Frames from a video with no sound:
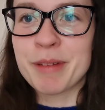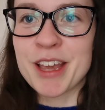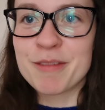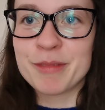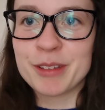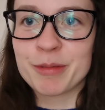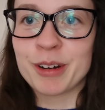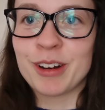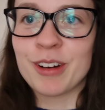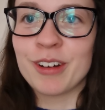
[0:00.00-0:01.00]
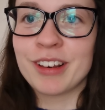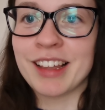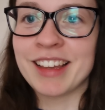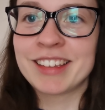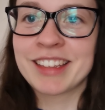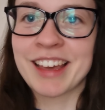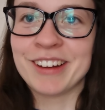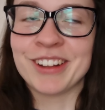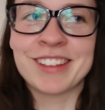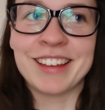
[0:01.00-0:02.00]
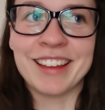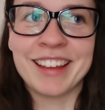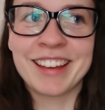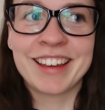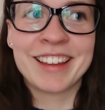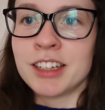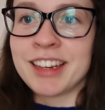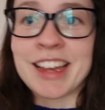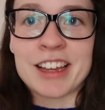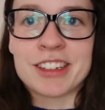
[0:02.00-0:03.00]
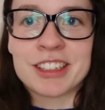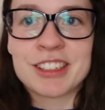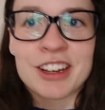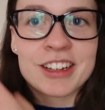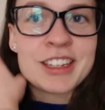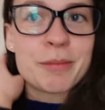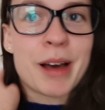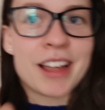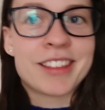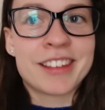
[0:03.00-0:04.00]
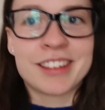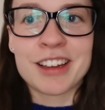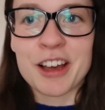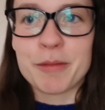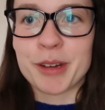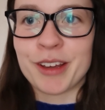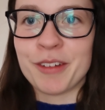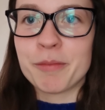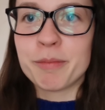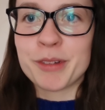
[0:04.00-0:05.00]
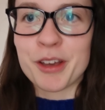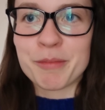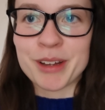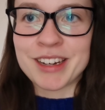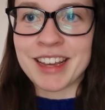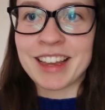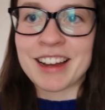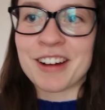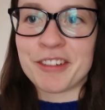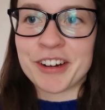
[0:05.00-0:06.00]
the pavements were a lot less chaotic. Yeah, I just stuck to pat this time, no, no muddy canal